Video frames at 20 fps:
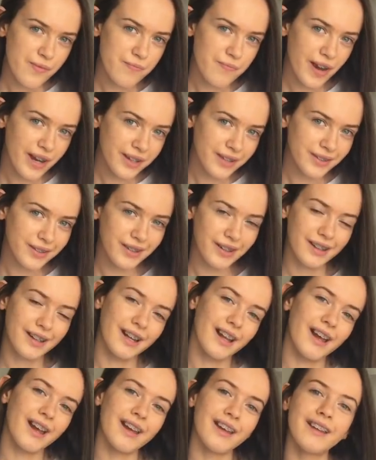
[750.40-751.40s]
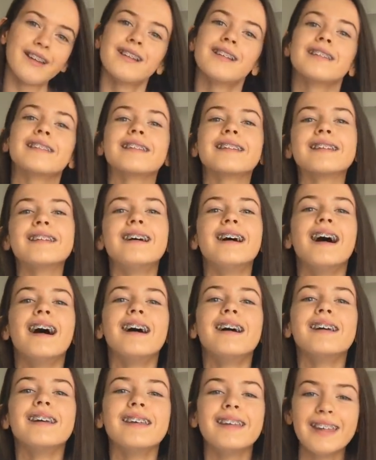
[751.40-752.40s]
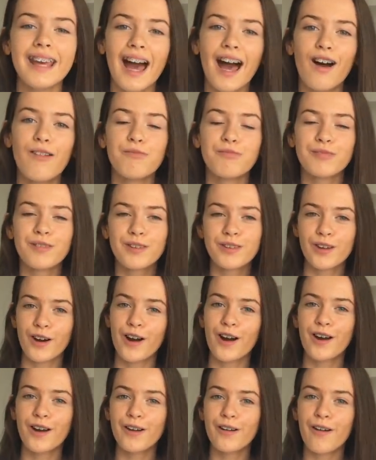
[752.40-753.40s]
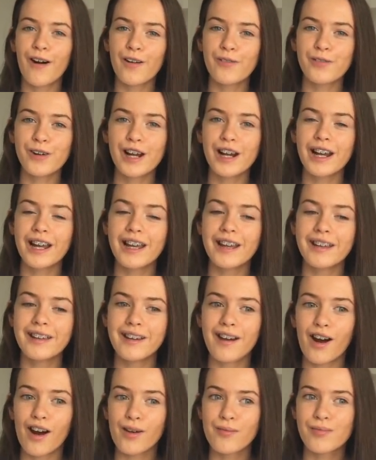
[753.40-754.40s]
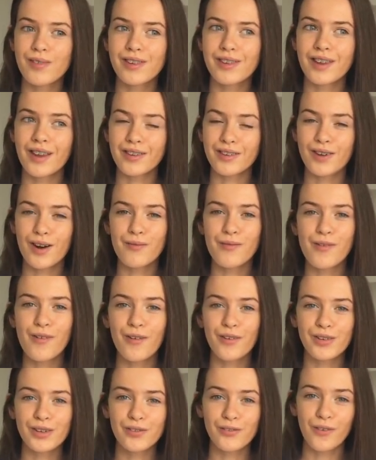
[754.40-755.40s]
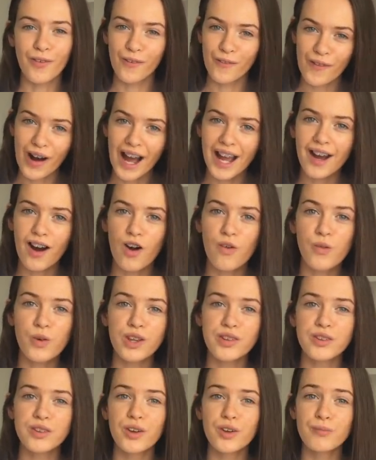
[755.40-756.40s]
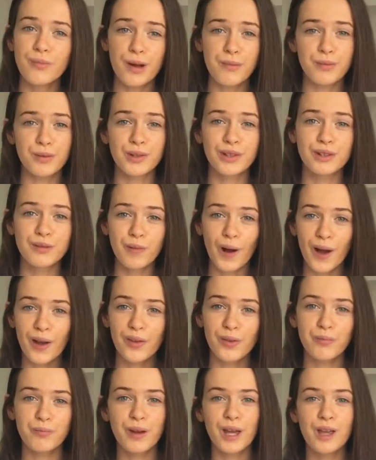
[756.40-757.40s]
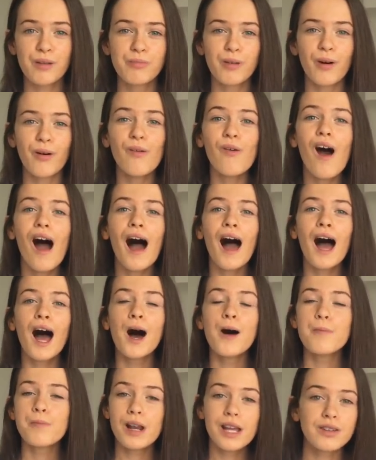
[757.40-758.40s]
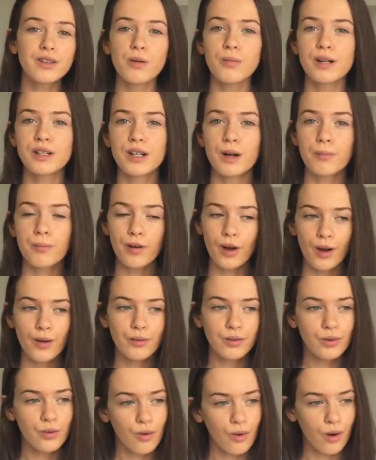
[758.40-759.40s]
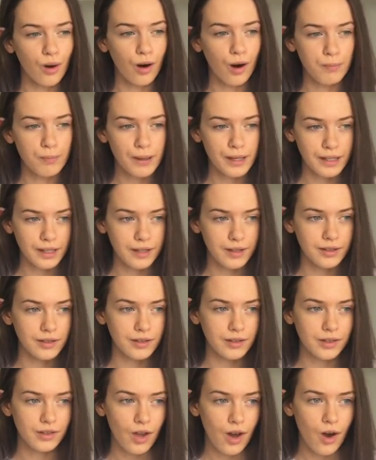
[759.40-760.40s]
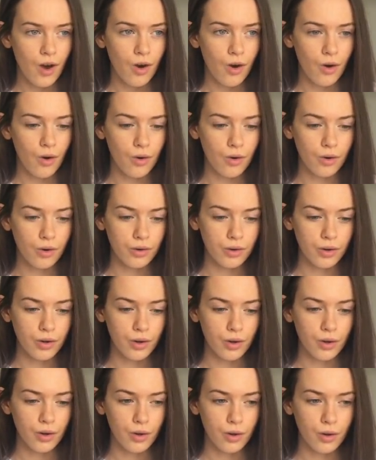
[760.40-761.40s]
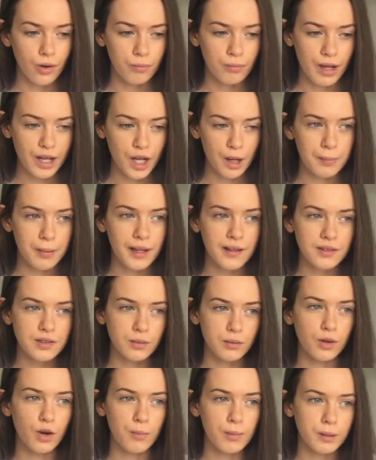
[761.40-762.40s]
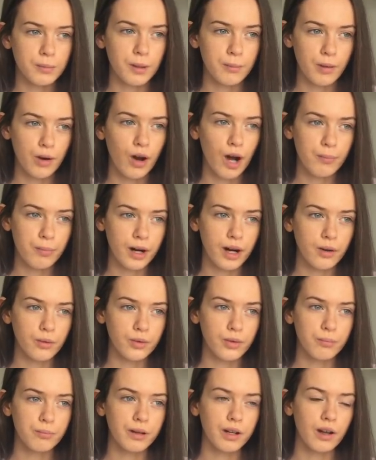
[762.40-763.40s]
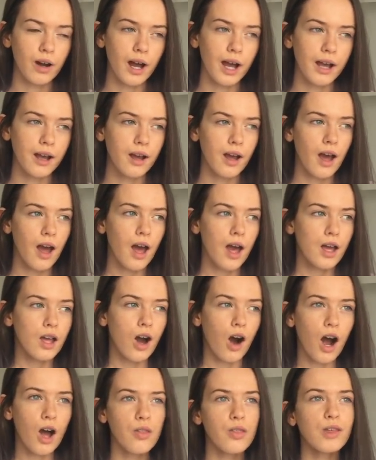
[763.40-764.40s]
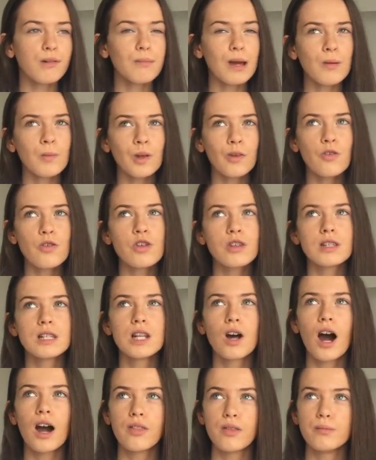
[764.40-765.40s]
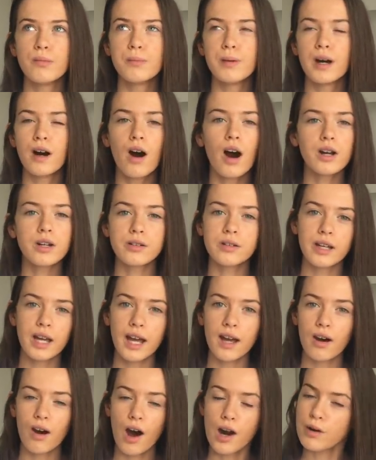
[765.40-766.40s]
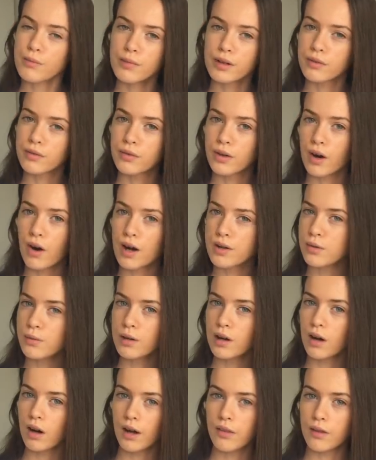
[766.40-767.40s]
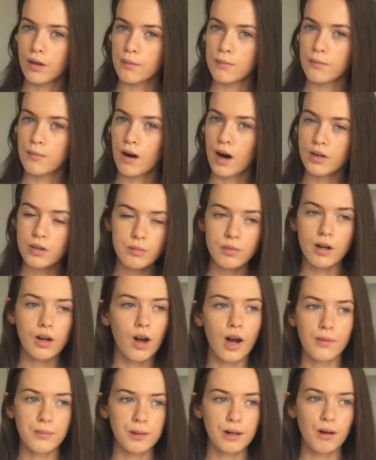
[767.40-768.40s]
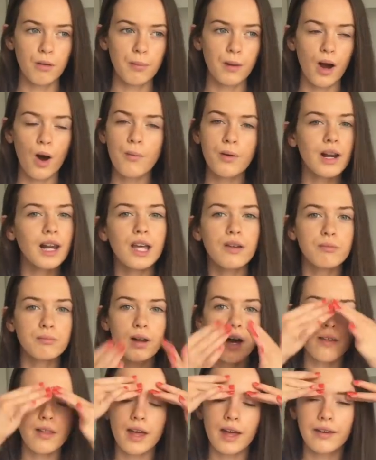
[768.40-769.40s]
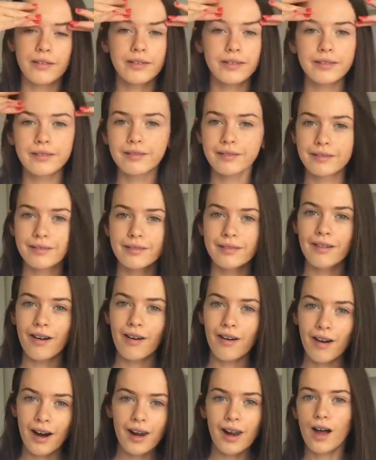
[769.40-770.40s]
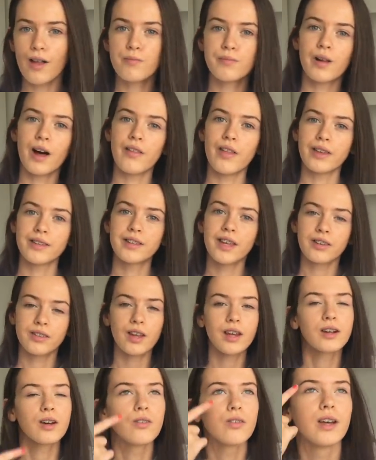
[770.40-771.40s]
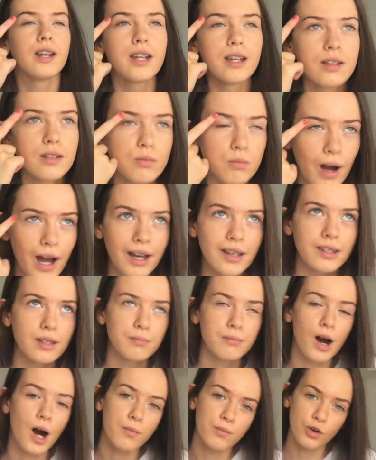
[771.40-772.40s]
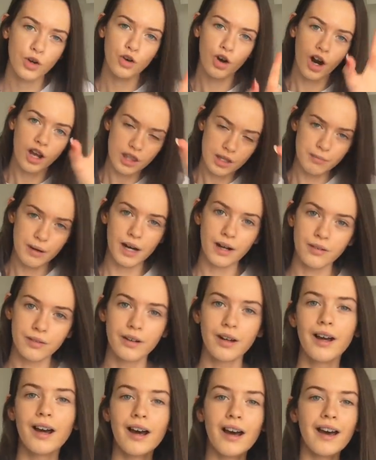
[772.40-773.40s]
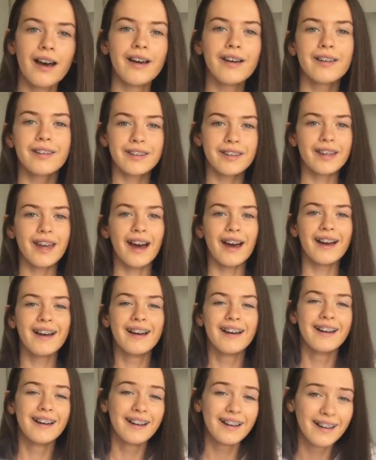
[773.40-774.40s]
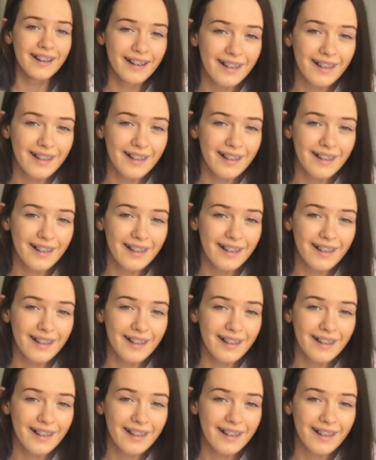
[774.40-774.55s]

Basically, yeah. So I really hope this hasn't come across in the wrong way. I wanted to maybe inspire some people. Please comment down below your opinions on makeup. Please no one comment about my eyebrows and be like, I think maybe if you just line them a bit. I don't care. I don't want to line them a little bit. I want to leave them like this. I like them like this. Yes, I know they need waxing, but I'm growing them out. So yeah.